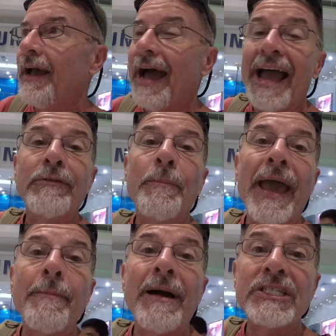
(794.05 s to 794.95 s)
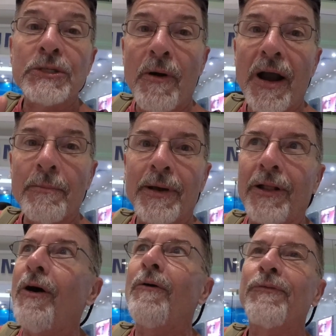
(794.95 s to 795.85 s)
I have to pay my smart bill.
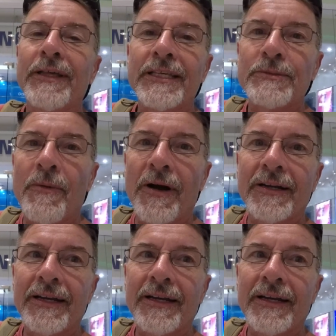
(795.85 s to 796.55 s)
Hopefully the smart